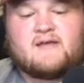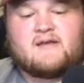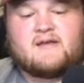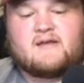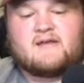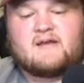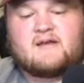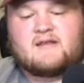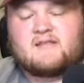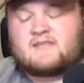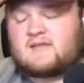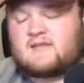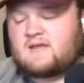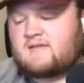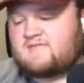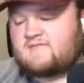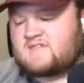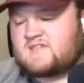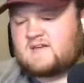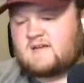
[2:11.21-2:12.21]
And I, and I think
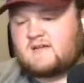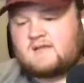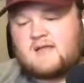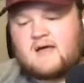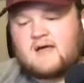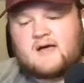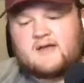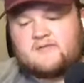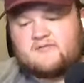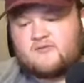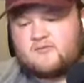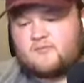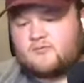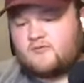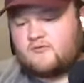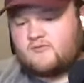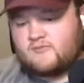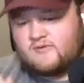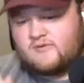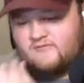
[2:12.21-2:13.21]
I've seen a lot of
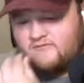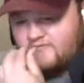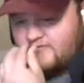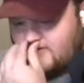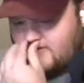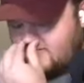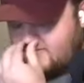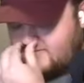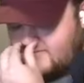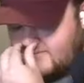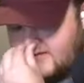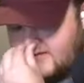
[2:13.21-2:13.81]
improvement from